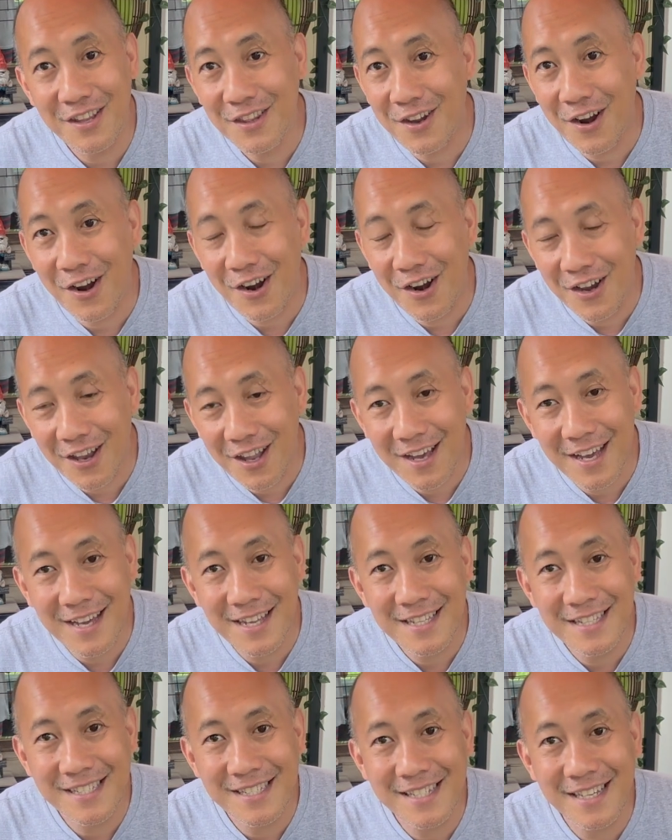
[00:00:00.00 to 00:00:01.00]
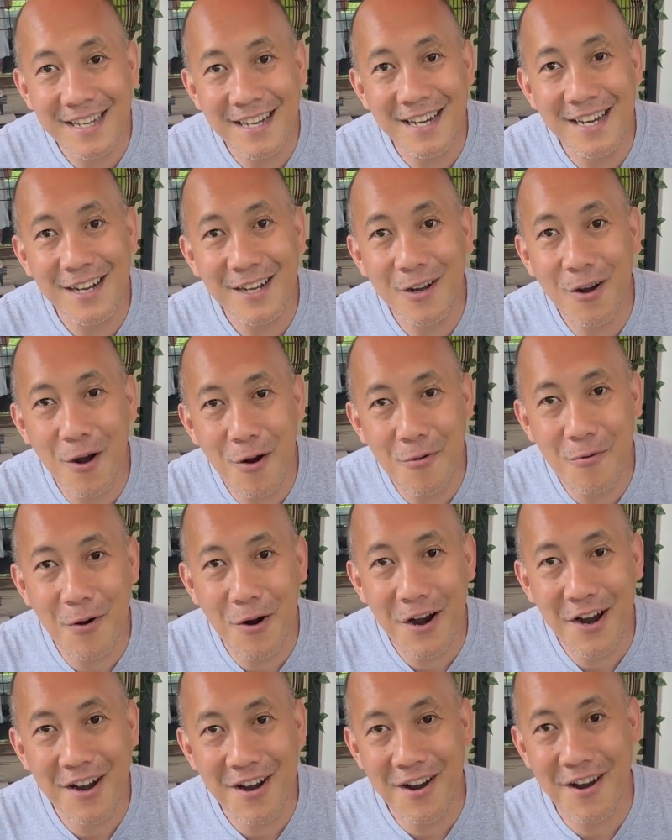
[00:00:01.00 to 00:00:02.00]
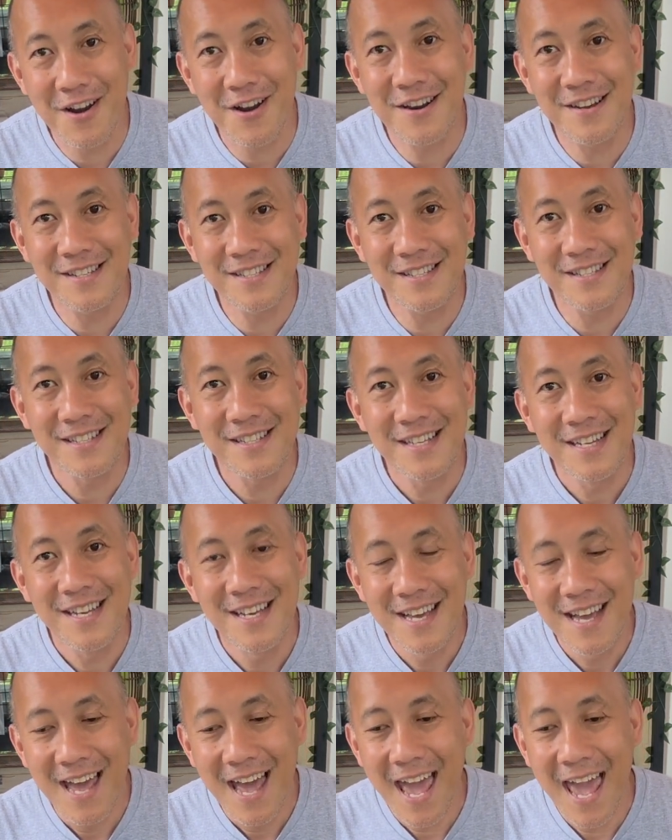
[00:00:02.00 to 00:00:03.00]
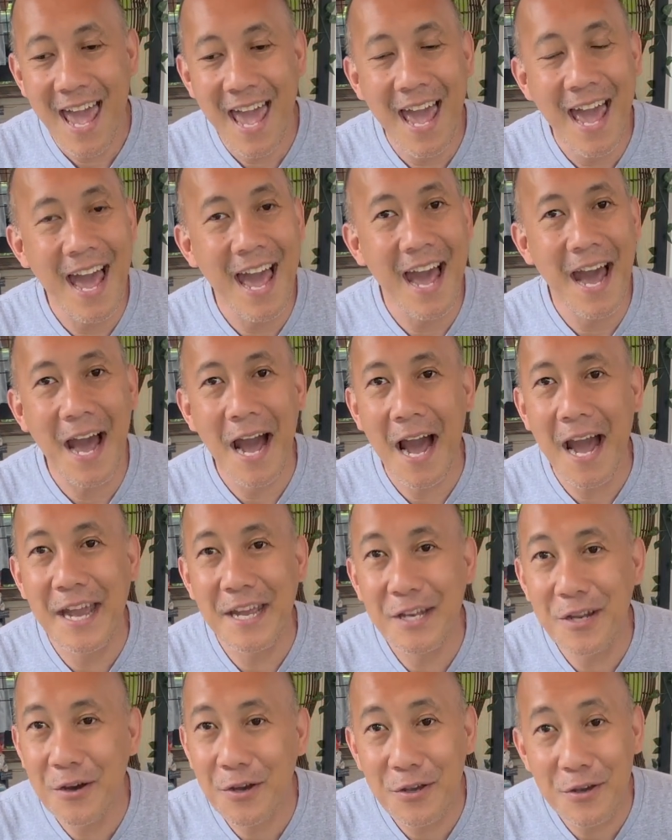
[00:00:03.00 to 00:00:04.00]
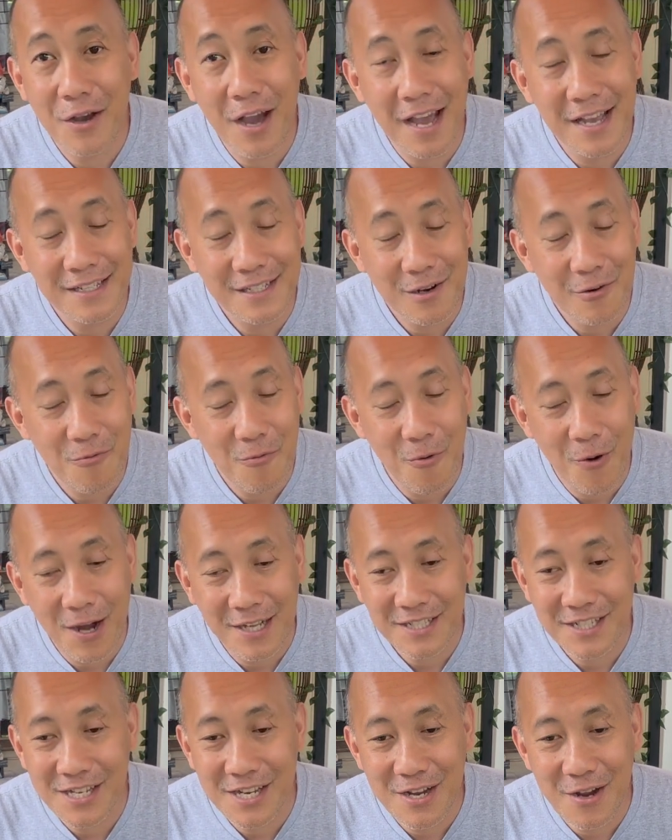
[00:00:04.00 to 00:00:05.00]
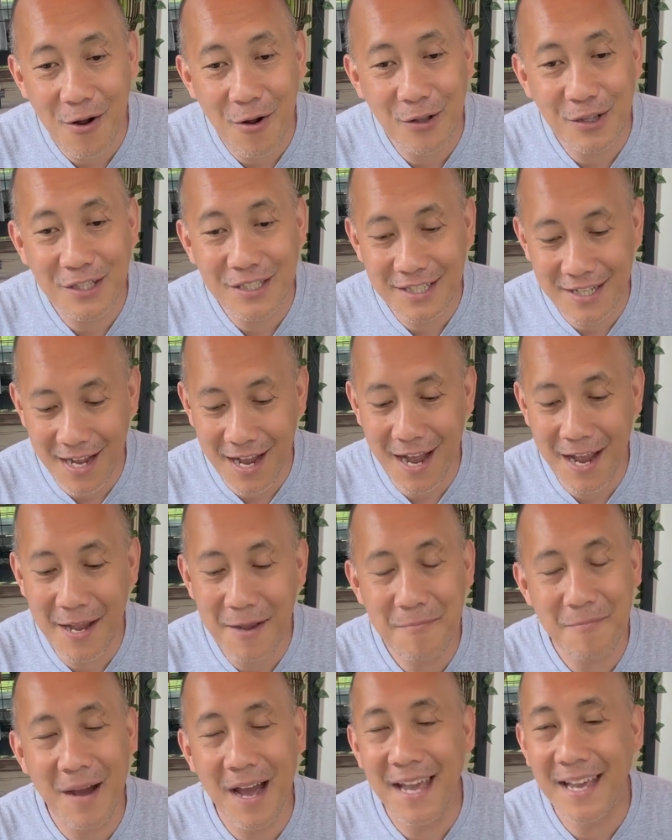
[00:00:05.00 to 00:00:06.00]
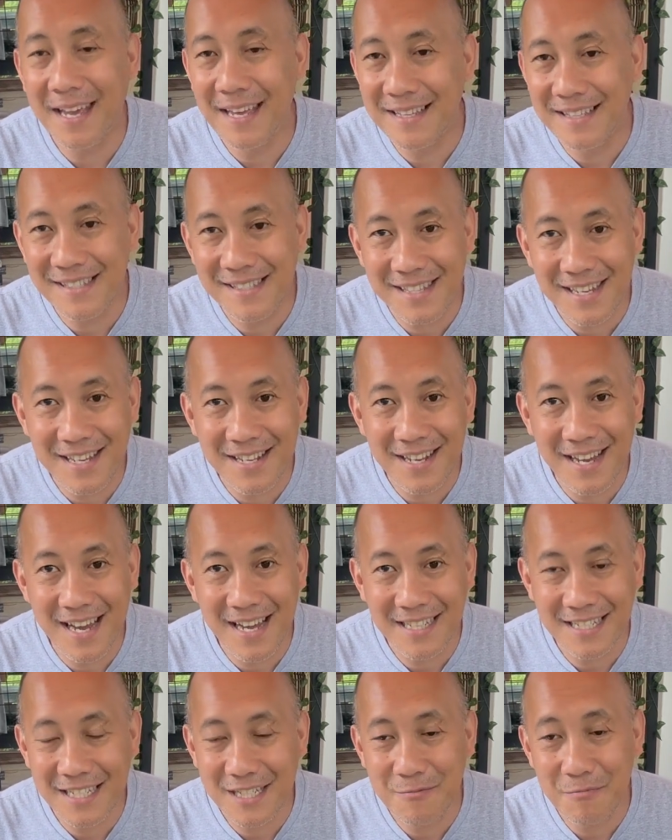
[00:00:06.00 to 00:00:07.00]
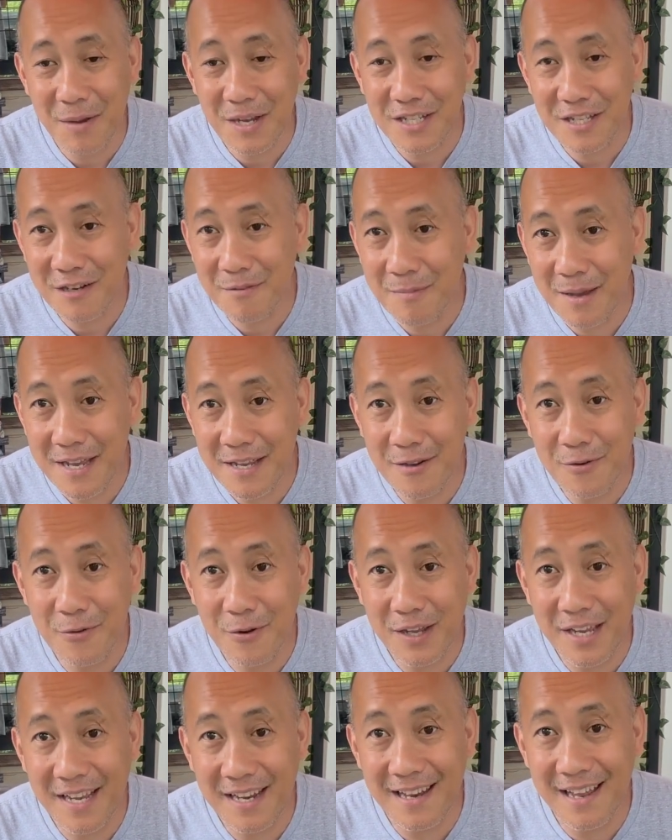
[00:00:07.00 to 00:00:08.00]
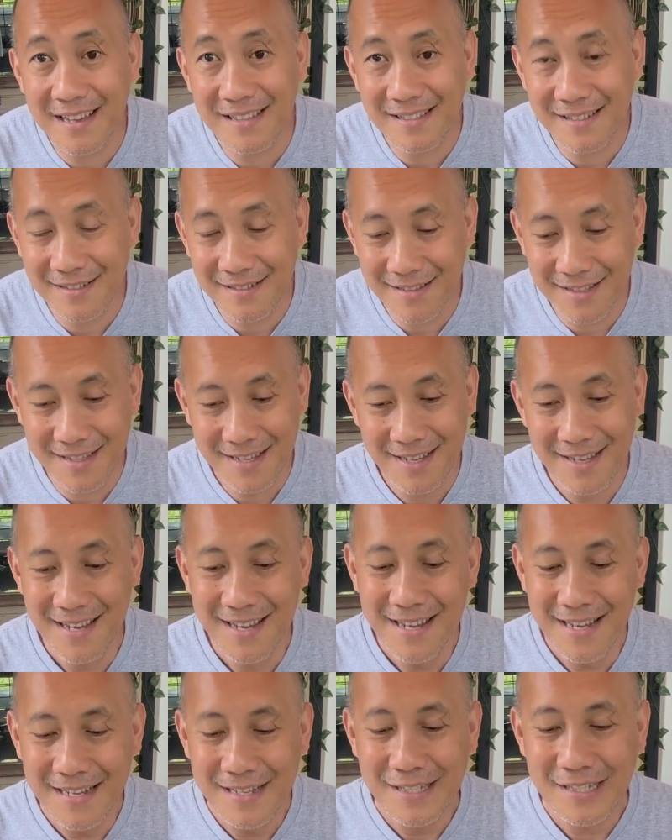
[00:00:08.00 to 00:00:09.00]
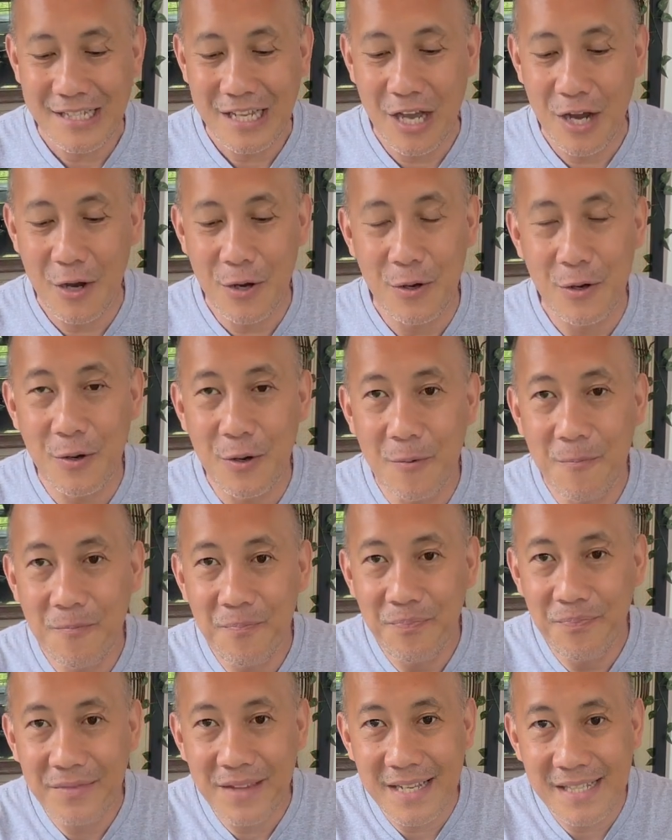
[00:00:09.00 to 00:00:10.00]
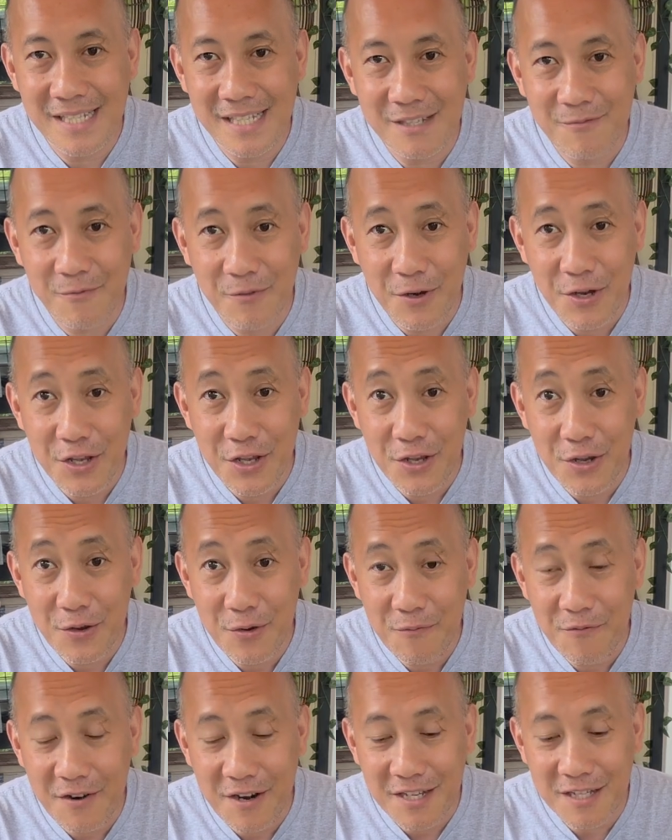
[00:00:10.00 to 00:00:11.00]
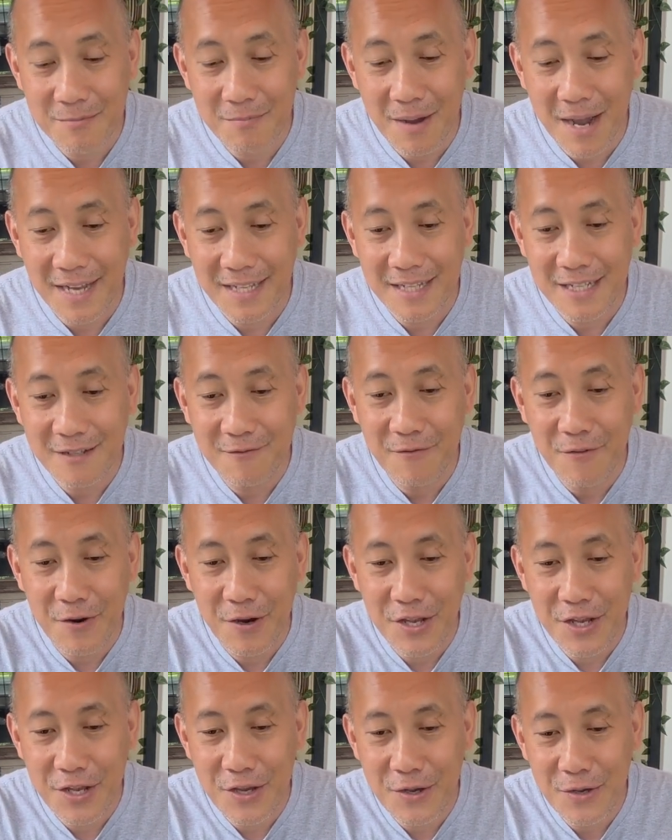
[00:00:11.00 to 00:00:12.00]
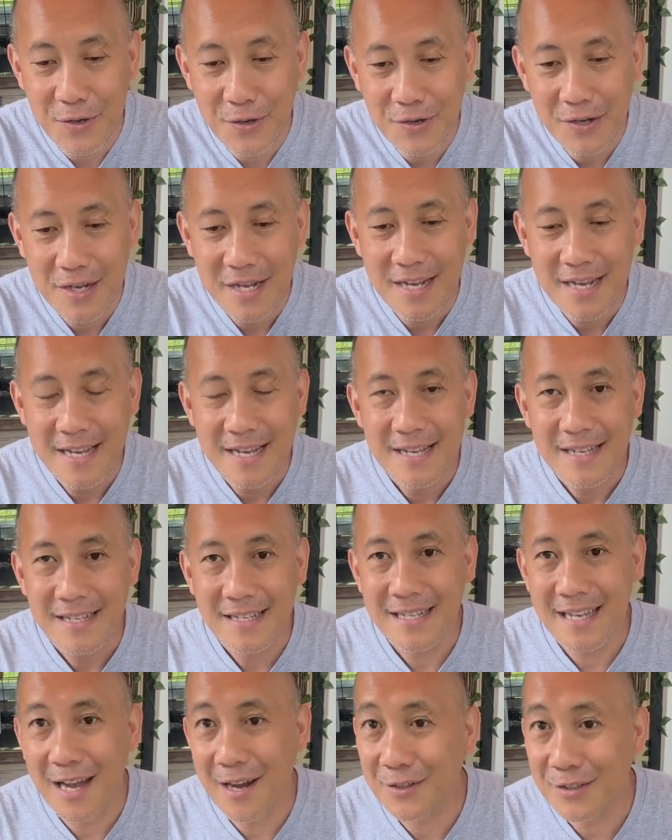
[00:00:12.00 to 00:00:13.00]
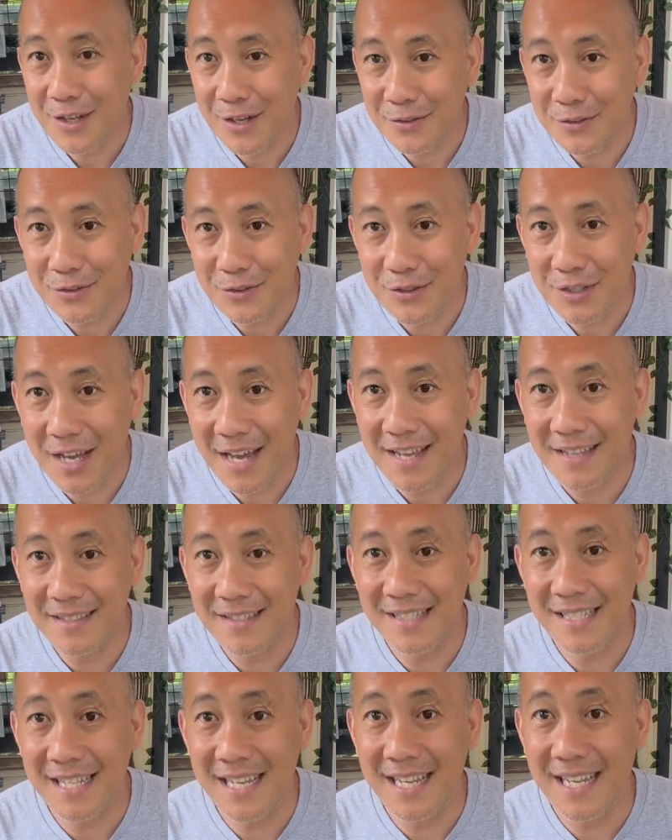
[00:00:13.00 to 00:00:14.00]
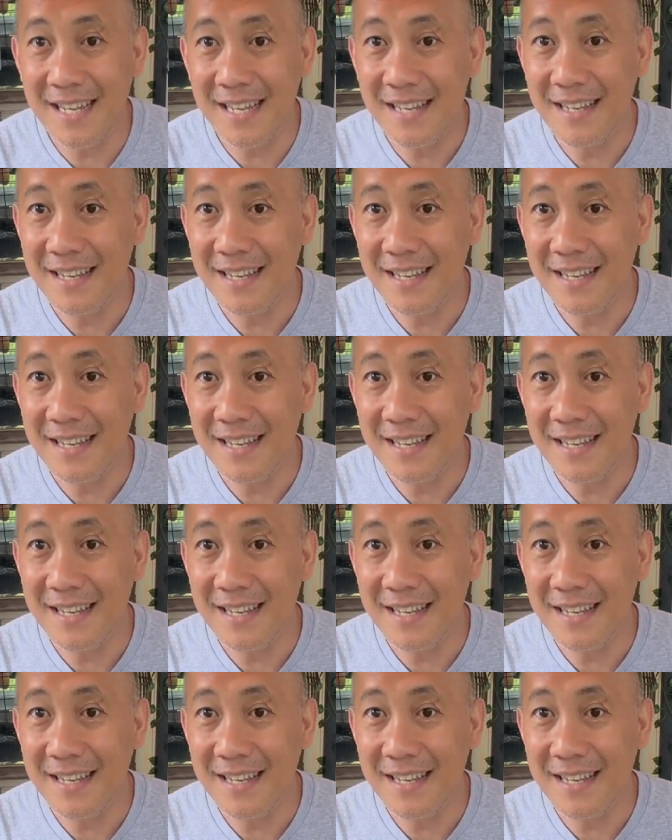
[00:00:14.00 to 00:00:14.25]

Airlines co-workers. I know you guys are watching all the time. I can see that, especially my cooking lesson. So this is for you. First bite is for you. Shout out to Nancy.